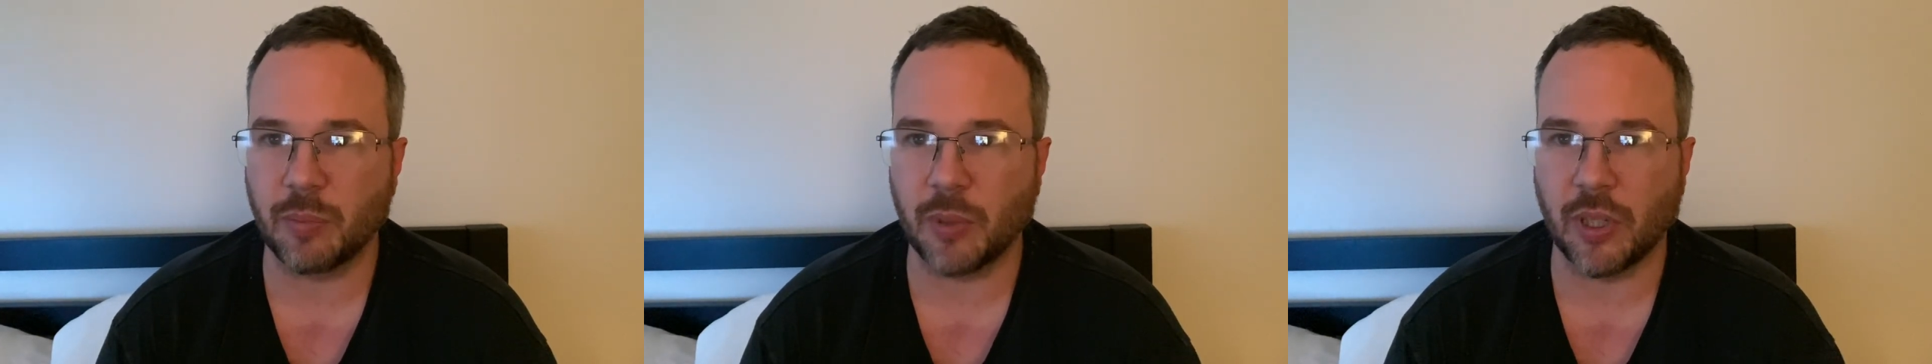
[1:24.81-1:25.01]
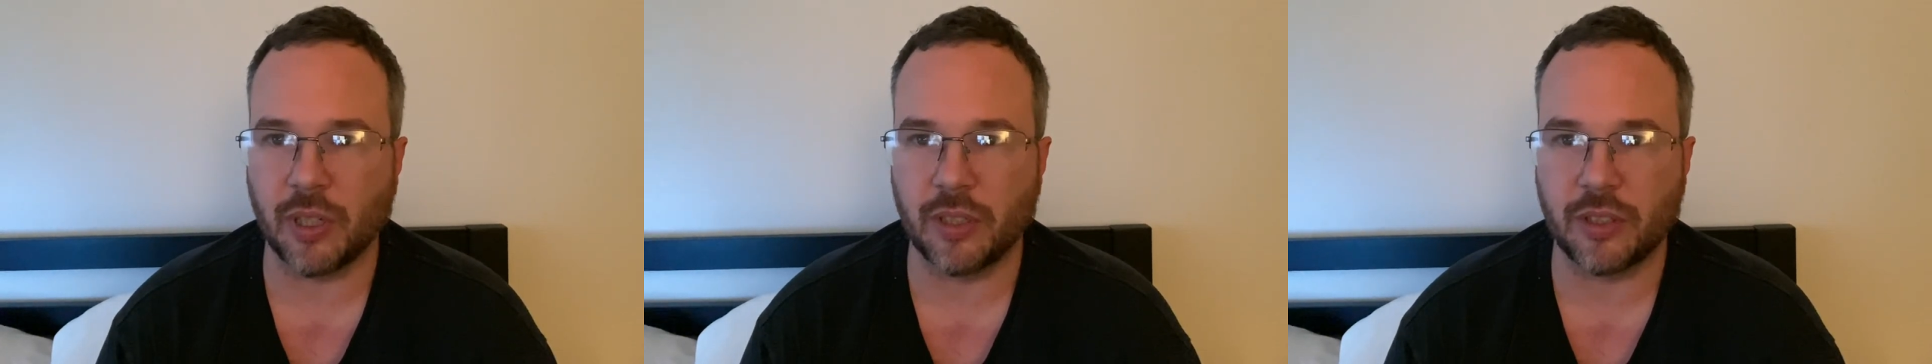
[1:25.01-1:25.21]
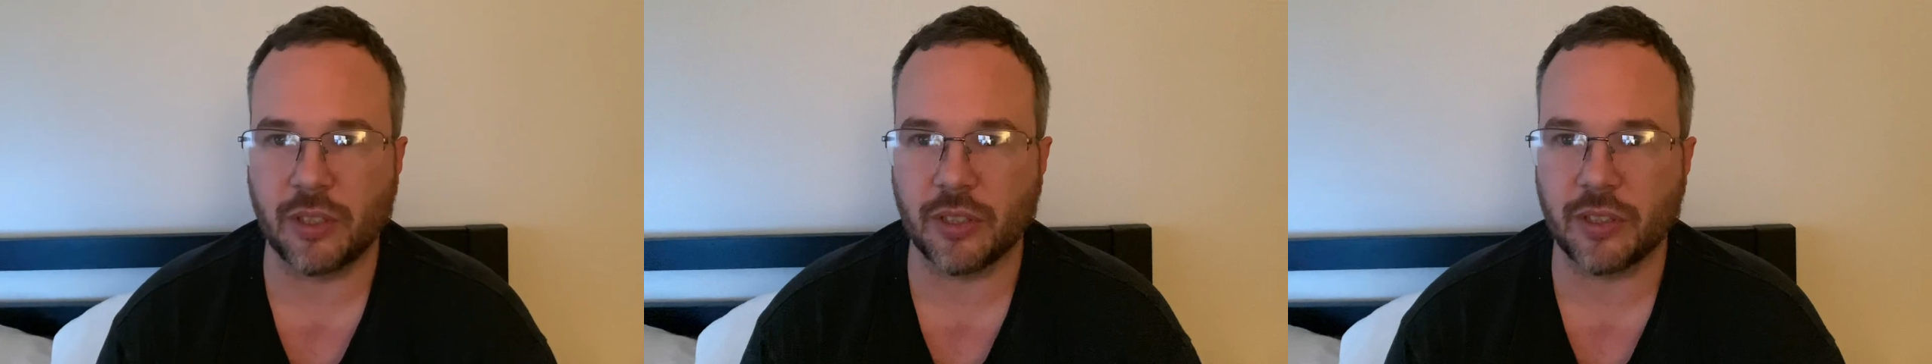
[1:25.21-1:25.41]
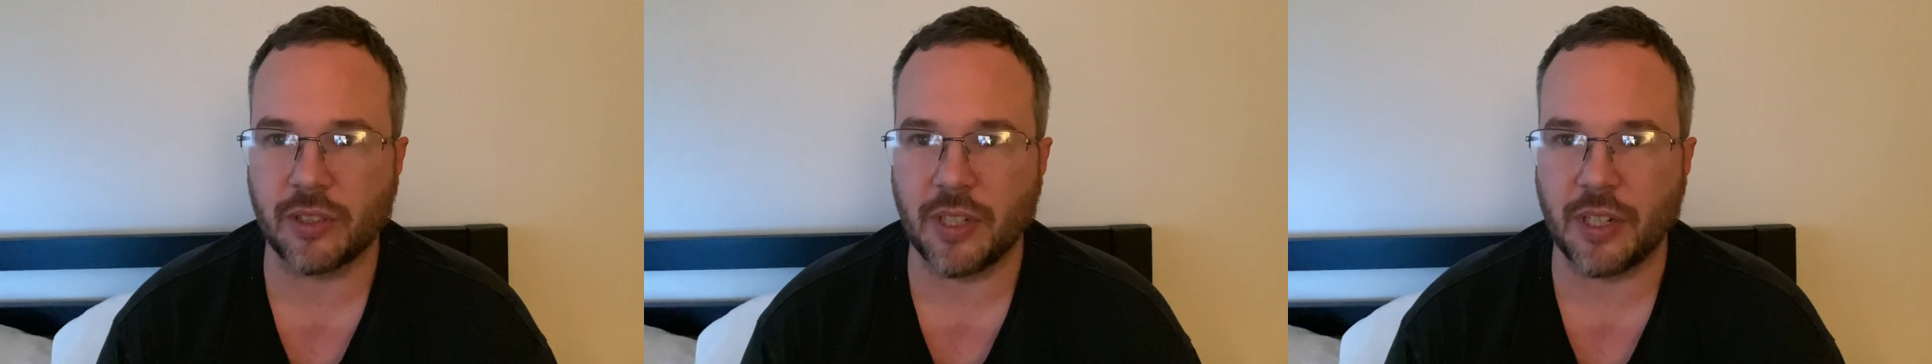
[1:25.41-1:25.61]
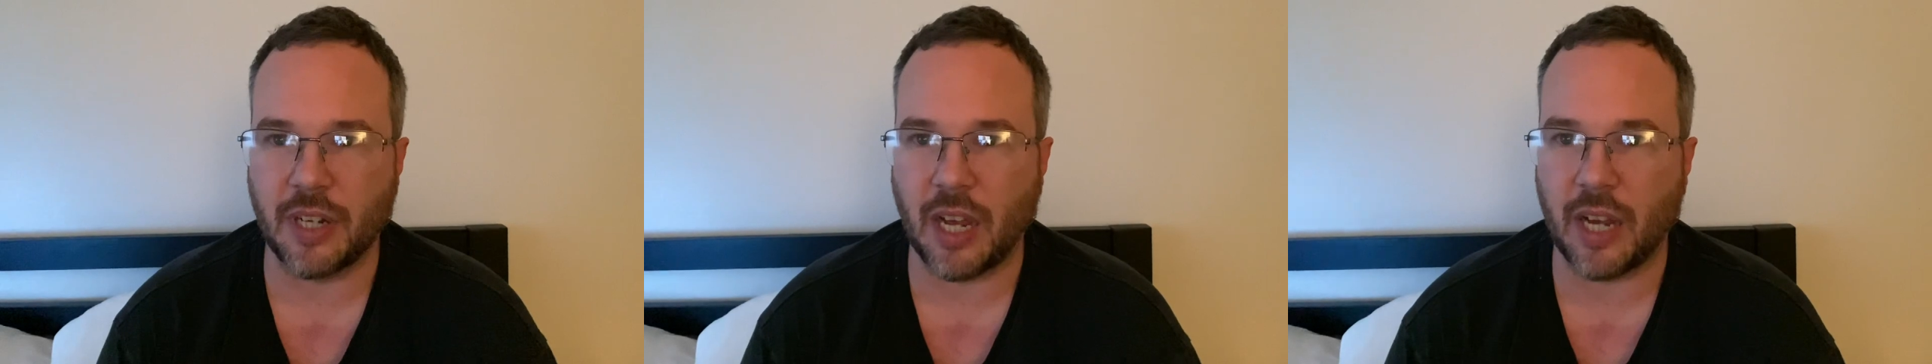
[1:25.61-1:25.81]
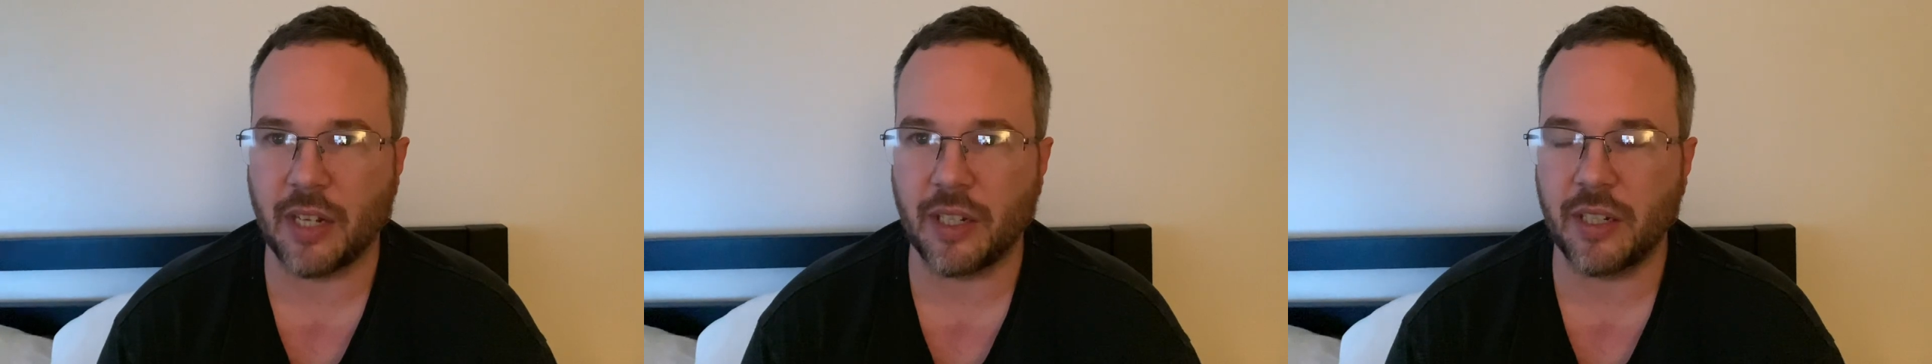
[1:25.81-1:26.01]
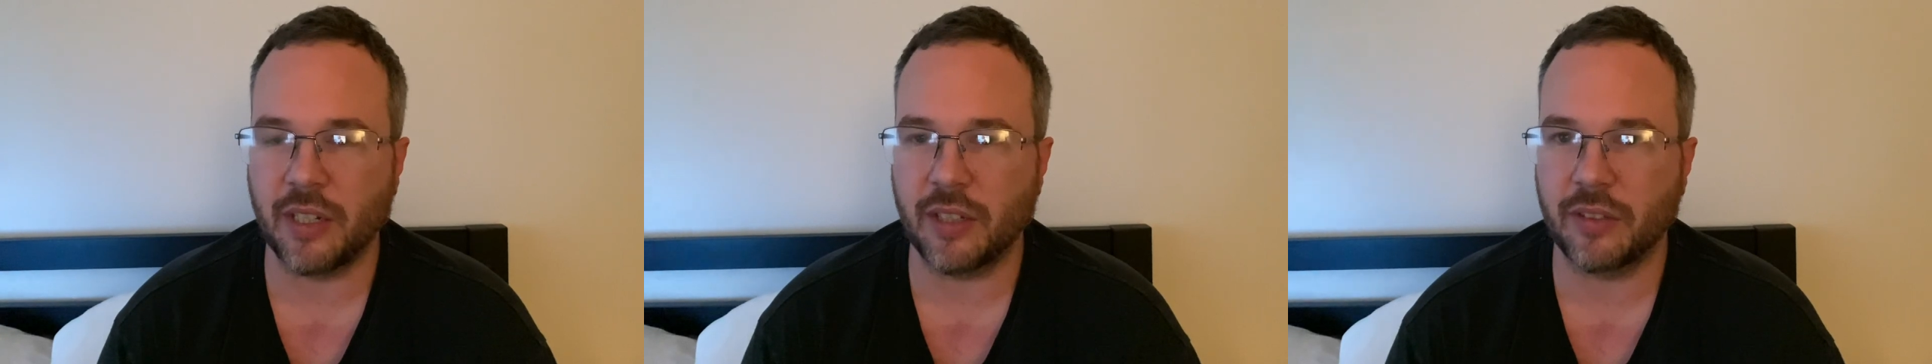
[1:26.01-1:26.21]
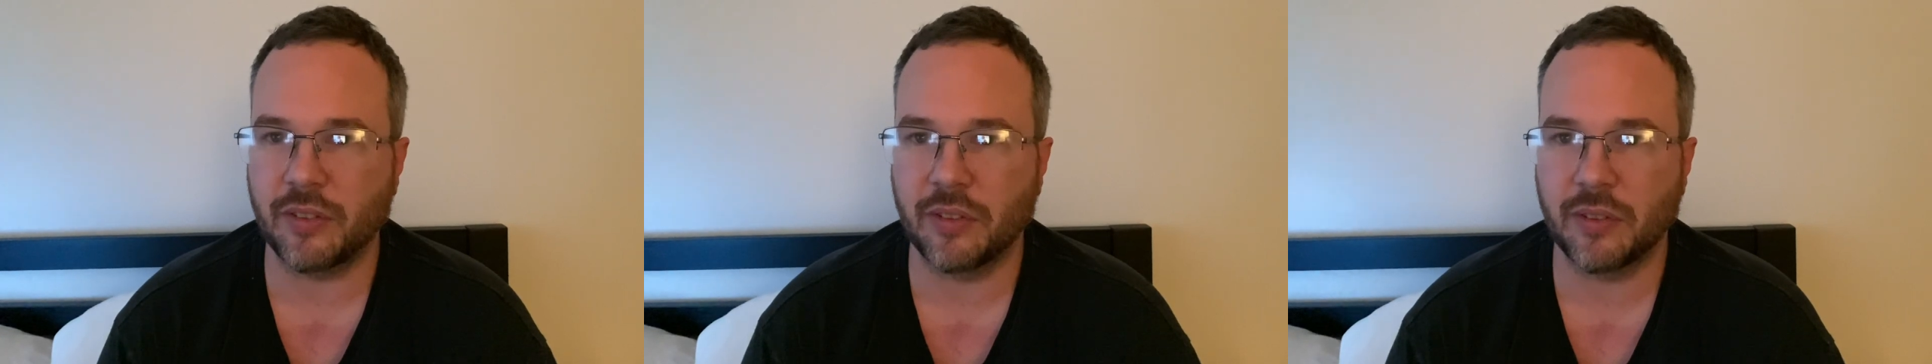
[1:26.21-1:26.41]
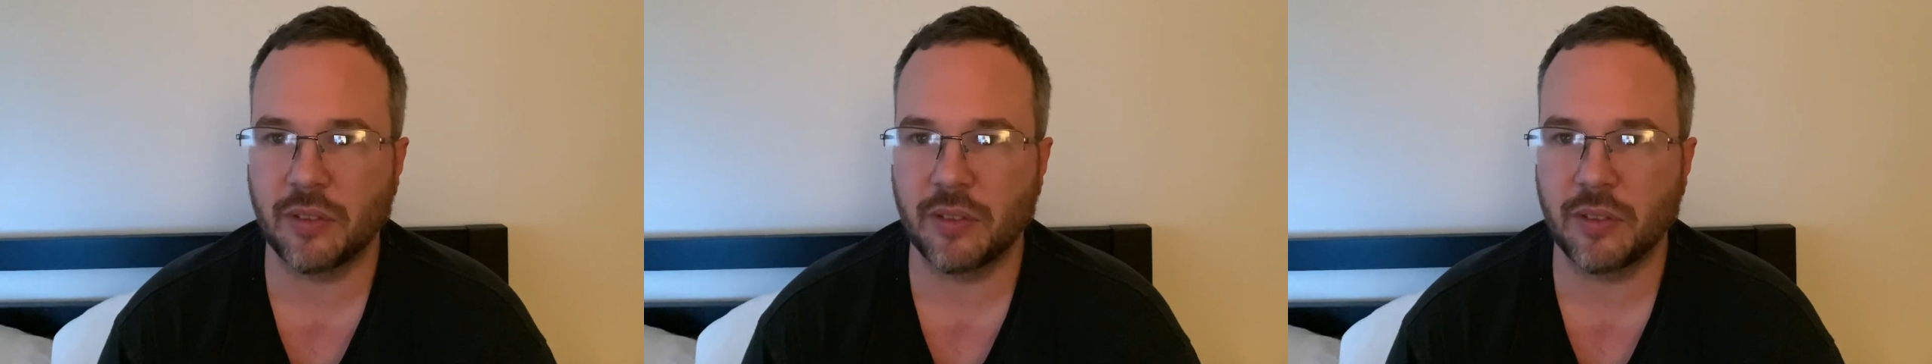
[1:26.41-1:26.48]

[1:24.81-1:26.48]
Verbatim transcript: but just the 90s